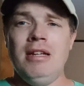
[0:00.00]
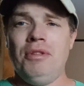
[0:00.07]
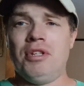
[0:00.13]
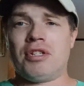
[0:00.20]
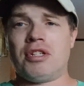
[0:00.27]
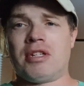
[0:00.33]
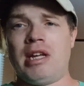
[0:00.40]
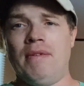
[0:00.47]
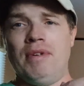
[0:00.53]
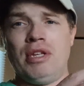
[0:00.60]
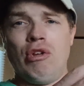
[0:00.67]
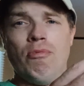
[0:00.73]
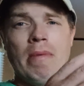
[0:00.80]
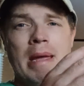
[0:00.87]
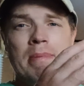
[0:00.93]
This is giving
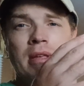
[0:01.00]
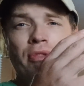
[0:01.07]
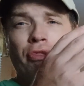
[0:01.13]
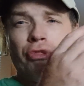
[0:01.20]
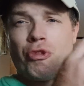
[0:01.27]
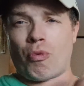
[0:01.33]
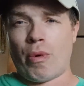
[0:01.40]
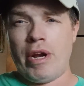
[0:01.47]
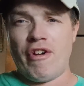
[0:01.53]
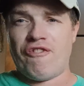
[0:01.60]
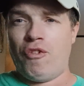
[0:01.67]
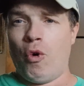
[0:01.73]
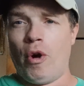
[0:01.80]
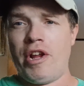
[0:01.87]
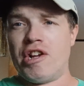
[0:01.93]
you maybe 3 or
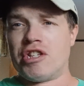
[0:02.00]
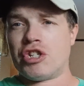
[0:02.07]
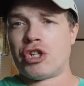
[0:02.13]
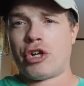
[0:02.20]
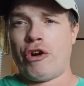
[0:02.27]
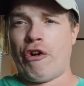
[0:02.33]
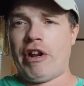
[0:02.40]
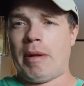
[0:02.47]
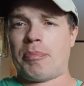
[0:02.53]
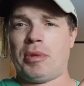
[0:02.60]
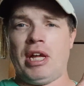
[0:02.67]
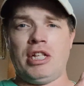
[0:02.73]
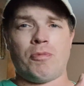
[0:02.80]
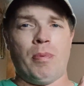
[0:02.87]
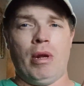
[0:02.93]
4 years of security updates,